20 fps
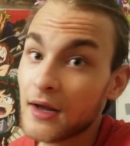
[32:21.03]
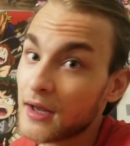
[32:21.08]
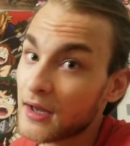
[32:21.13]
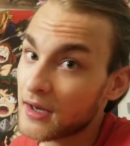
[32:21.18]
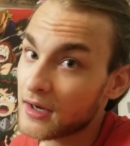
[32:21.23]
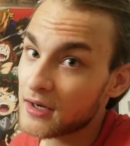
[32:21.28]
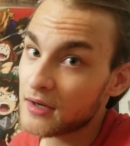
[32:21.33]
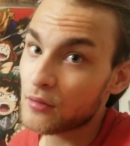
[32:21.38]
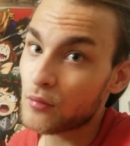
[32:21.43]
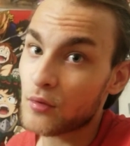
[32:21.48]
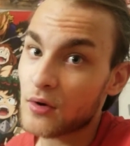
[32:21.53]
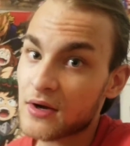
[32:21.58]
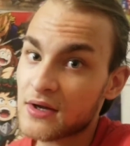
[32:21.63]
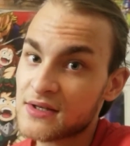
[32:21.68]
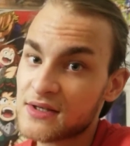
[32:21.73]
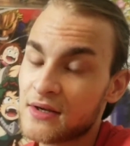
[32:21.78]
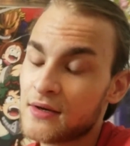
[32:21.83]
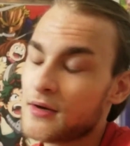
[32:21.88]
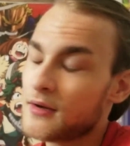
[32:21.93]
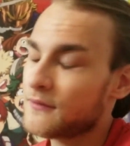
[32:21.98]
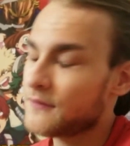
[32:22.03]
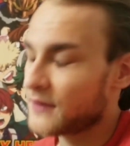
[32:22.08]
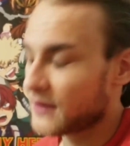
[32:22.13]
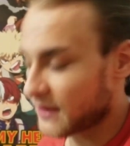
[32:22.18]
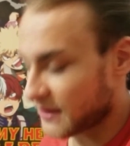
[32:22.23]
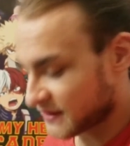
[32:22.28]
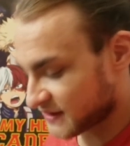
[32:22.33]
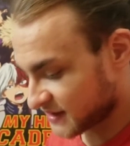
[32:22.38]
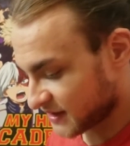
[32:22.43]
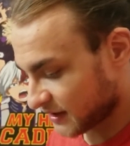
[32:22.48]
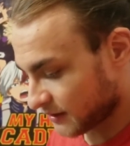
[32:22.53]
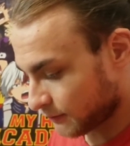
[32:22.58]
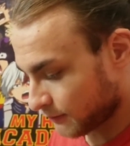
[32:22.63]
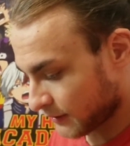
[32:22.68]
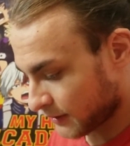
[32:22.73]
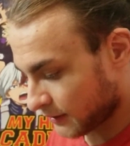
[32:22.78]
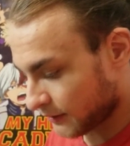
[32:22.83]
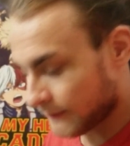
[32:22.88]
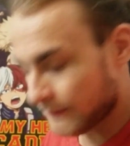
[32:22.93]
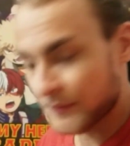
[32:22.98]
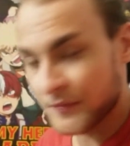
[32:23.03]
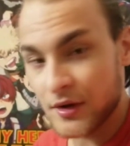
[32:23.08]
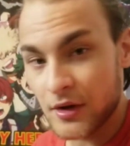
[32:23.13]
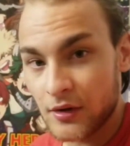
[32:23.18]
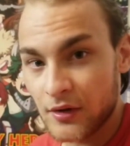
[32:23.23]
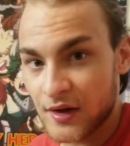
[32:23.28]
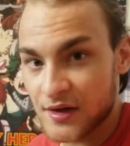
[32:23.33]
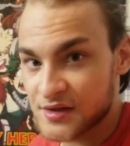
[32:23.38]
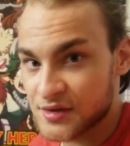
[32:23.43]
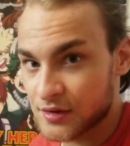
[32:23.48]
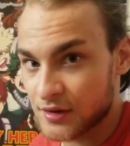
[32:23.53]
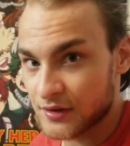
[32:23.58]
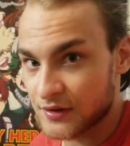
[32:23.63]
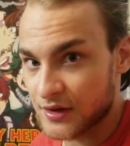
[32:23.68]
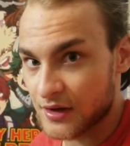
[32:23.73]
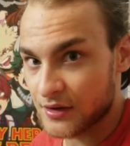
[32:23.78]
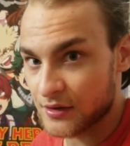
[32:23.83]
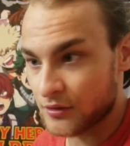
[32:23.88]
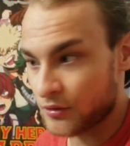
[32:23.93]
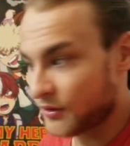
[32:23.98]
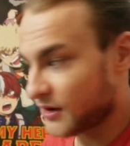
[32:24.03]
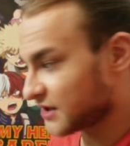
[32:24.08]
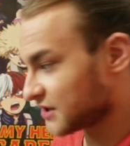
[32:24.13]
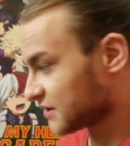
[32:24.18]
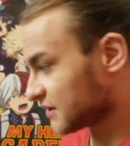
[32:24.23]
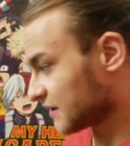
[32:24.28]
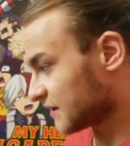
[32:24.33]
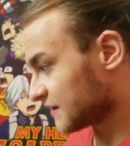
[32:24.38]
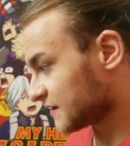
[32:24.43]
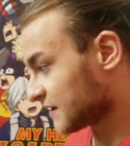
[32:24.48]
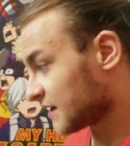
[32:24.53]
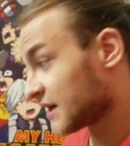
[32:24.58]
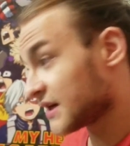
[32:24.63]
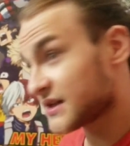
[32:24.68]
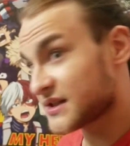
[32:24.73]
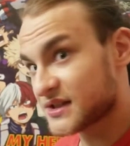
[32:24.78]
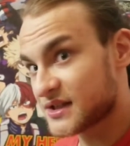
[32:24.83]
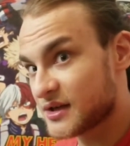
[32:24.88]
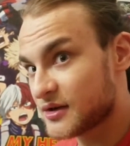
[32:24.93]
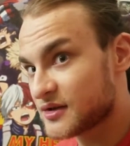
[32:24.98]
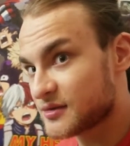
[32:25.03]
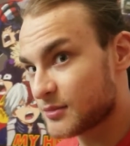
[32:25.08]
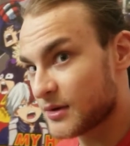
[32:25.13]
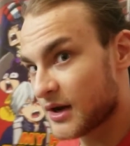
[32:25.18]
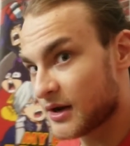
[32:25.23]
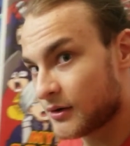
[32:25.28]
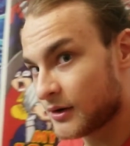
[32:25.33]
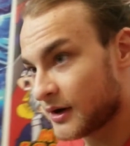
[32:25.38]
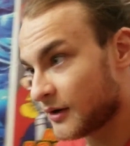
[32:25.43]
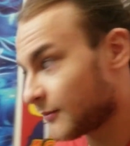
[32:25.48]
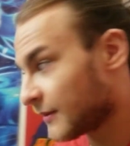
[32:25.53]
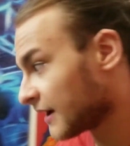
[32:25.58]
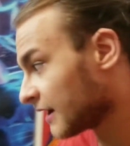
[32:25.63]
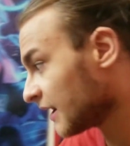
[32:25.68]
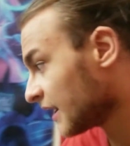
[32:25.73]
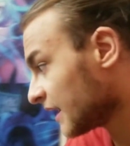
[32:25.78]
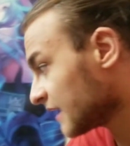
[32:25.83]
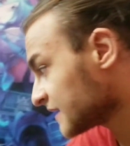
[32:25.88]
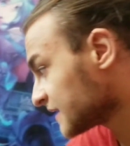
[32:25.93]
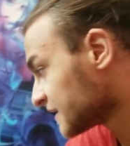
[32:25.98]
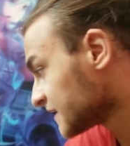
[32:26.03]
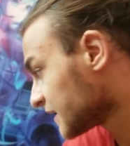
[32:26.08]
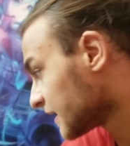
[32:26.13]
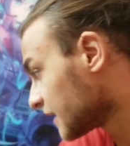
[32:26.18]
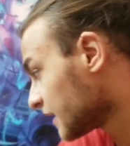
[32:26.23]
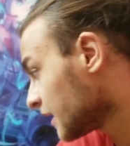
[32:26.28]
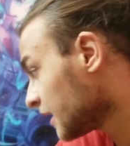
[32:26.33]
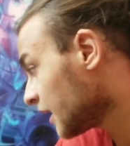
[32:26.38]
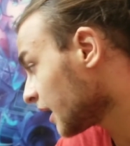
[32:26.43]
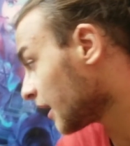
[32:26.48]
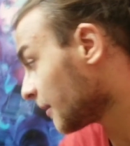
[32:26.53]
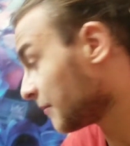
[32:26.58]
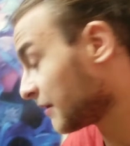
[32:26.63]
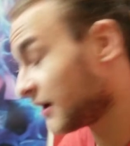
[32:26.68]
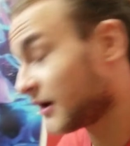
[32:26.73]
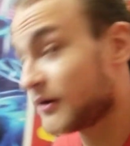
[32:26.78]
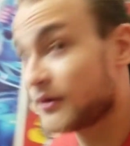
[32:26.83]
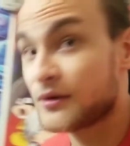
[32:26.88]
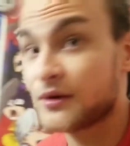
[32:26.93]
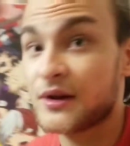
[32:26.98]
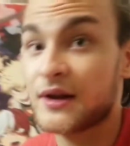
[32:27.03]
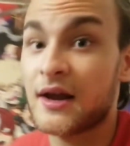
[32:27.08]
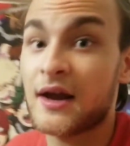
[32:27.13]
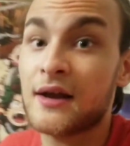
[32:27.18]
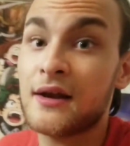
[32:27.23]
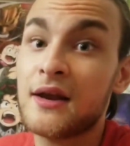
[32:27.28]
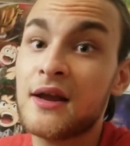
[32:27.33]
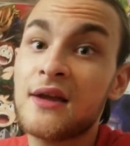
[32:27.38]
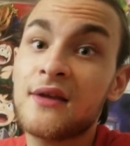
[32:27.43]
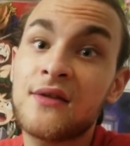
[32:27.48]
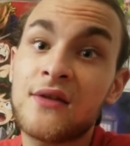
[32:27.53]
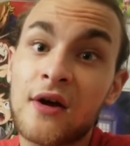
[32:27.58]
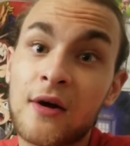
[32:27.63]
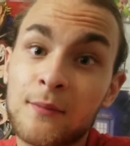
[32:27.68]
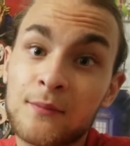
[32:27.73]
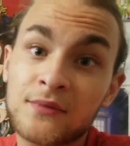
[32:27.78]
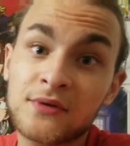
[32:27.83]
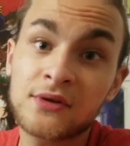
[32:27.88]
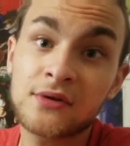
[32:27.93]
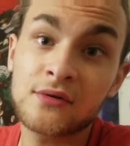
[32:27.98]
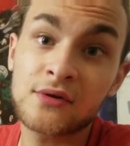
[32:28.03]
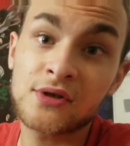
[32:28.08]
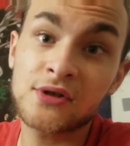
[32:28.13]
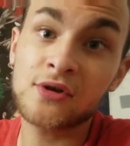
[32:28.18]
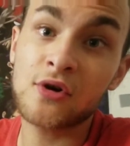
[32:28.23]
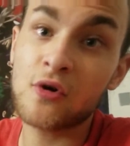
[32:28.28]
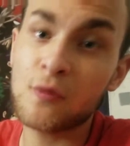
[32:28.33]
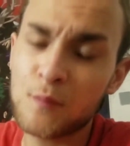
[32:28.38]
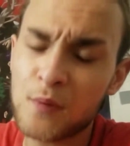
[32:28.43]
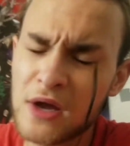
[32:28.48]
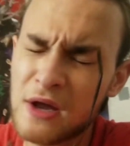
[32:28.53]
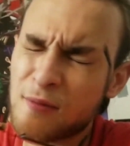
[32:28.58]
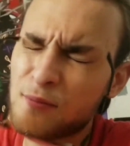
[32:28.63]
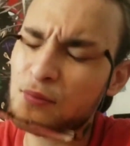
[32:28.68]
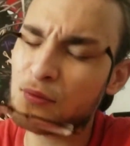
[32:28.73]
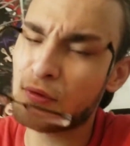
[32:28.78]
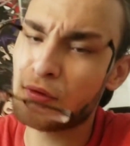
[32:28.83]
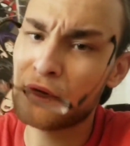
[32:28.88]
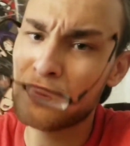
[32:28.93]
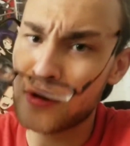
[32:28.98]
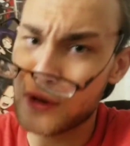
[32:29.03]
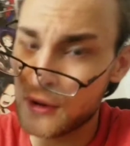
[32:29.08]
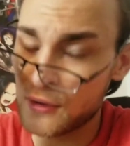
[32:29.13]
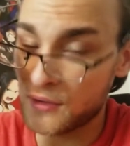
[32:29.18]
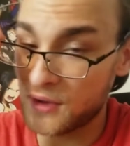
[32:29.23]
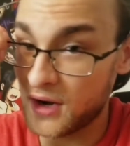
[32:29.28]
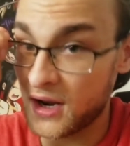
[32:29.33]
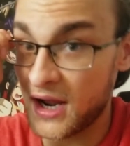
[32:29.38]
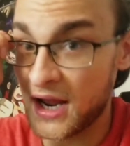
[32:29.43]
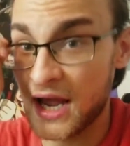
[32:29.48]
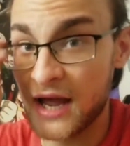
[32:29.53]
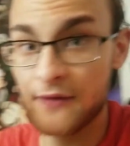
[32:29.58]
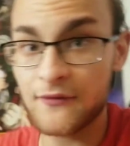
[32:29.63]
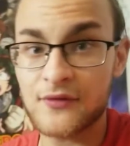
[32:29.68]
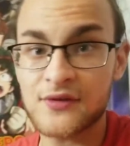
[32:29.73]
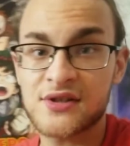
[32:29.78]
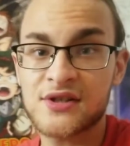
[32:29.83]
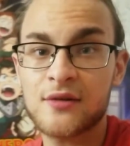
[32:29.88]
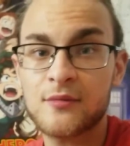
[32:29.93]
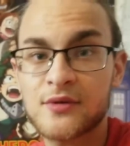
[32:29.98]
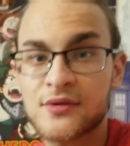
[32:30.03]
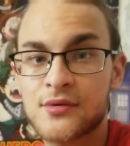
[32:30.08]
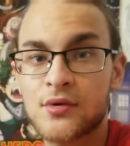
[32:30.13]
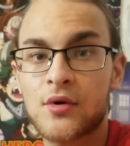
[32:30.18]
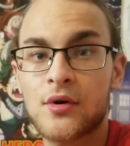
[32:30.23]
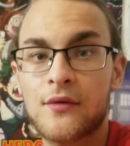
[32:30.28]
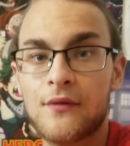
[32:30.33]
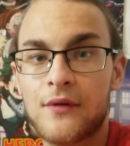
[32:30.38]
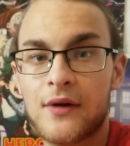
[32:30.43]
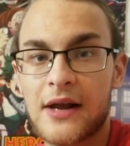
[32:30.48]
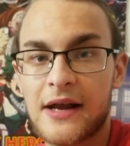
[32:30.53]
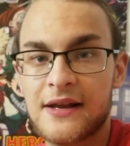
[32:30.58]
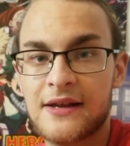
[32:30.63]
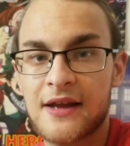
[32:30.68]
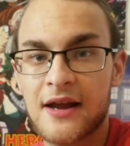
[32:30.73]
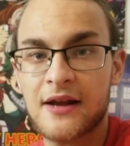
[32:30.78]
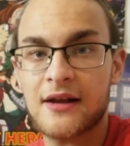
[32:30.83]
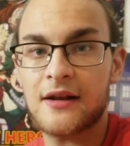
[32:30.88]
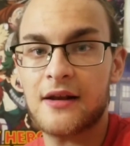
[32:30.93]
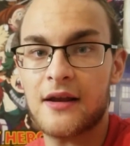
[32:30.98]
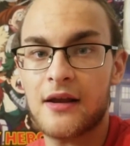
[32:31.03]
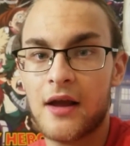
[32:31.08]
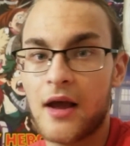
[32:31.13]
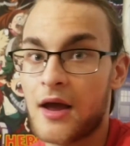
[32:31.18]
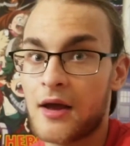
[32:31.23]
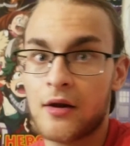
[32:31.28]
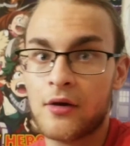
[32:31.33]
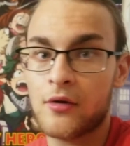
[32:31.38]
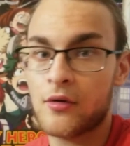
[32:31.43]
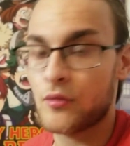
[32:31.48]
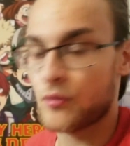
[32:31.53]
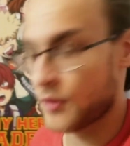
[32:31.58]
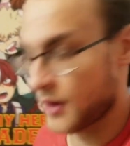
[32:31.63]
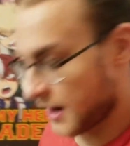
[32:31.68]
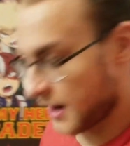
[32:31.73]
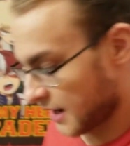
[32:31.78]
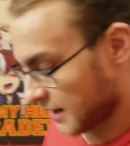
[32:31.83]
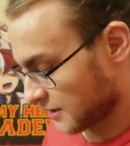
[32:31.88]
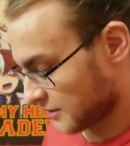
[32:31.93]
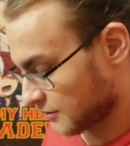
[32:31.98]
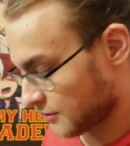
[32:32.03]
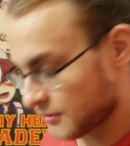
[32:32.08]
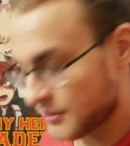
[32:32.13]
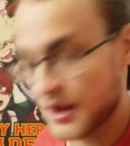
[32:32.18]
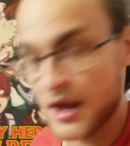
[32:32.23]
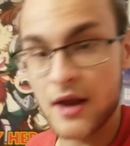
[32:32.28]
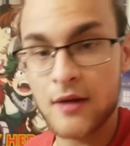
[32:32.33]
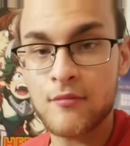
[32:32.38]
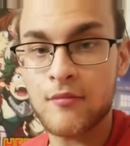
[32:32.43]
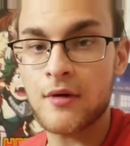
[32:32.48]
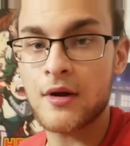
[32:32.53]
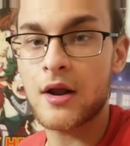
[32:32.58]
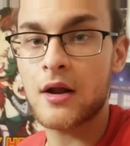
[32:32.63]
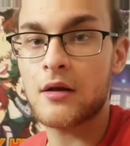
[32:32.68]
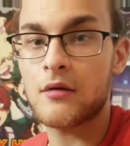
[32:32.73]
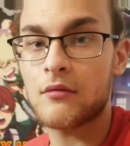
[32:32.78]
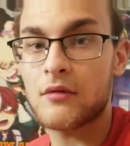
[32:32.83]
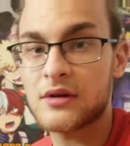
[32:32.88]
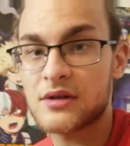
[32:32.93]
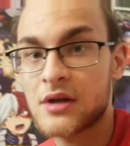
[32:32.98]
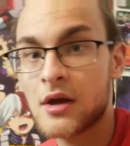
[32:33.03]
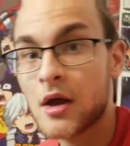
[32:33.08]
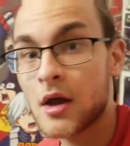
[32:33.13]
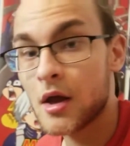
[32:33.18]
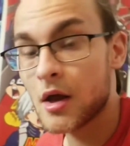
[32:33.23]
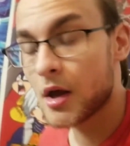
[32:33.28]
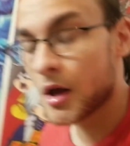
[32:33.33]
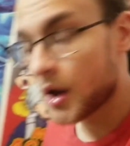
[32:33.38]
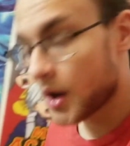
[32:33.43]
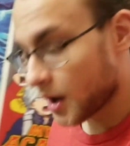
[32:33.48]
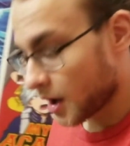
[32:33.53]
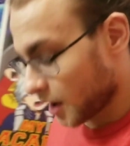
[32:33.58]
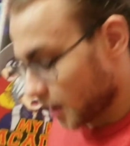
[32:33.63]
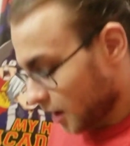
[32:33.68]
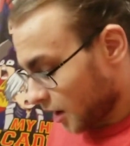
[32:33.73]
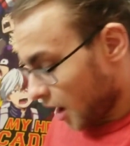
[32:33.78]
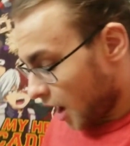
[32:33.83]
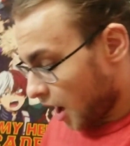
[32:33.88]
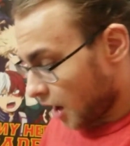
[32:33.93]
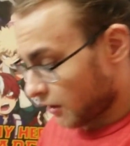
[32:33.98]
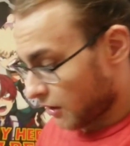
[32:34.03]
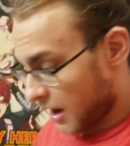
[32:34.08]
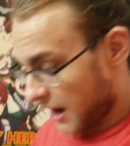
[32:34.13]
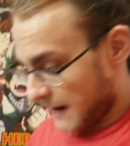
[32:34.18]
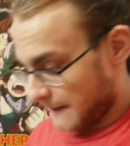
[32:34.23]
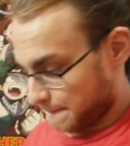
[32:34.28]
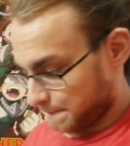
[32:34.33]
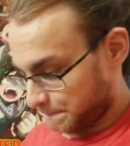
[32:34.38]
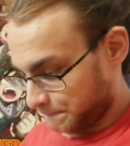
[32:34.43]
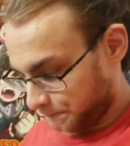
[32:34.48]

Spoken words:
Anyways, enough getting sentimental. Let's look at the other questions. Excuse me, I don't have my glasses on. Apparently I need them to show people that I have some sort of an identity. I don't know why I do that, but anyways. Alright.